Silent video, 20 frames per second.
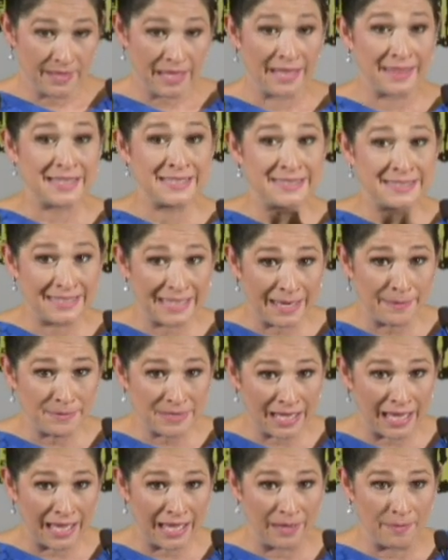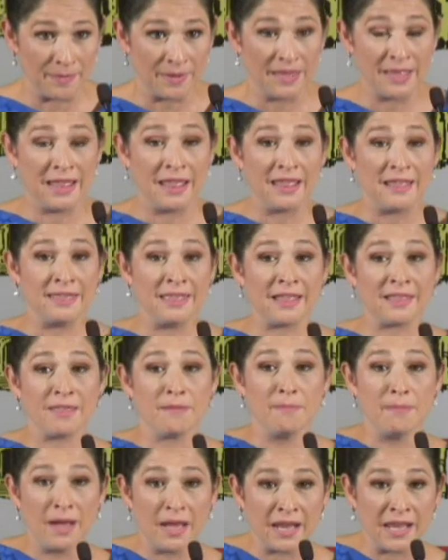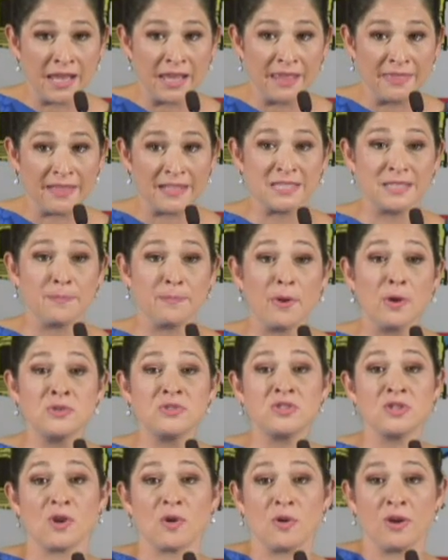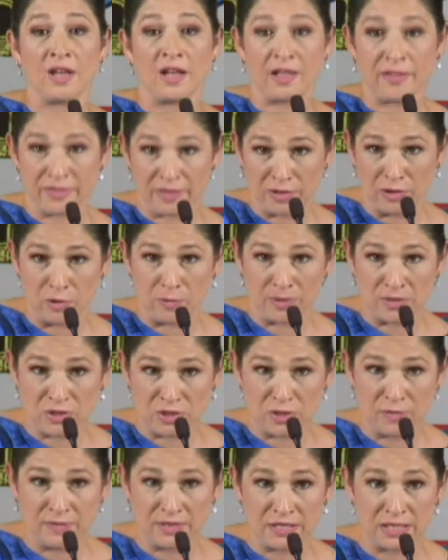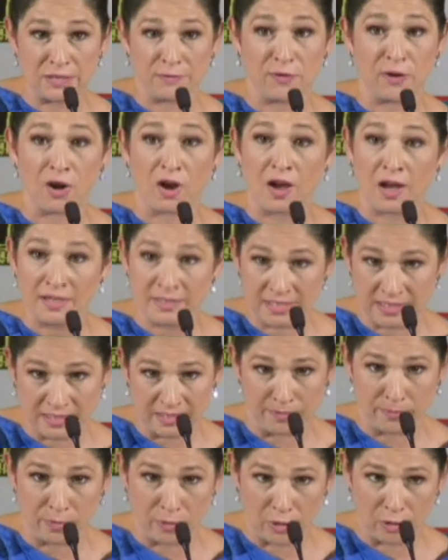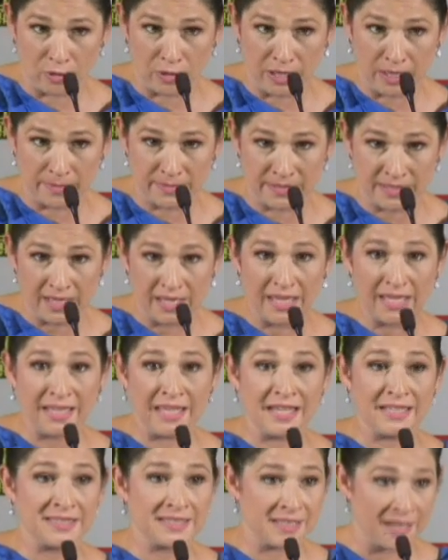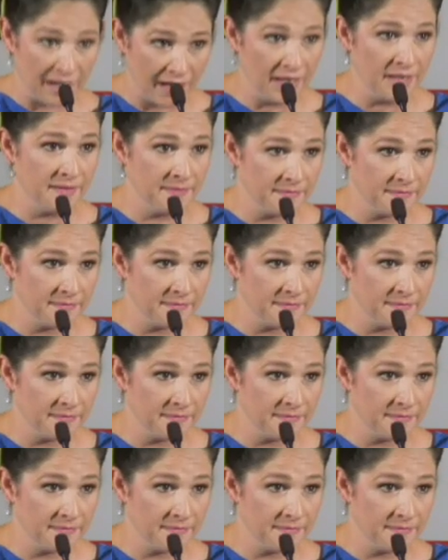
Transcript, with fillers: at the same time that the money that's supposed to go to Health and Human Services for autism programs gets cut.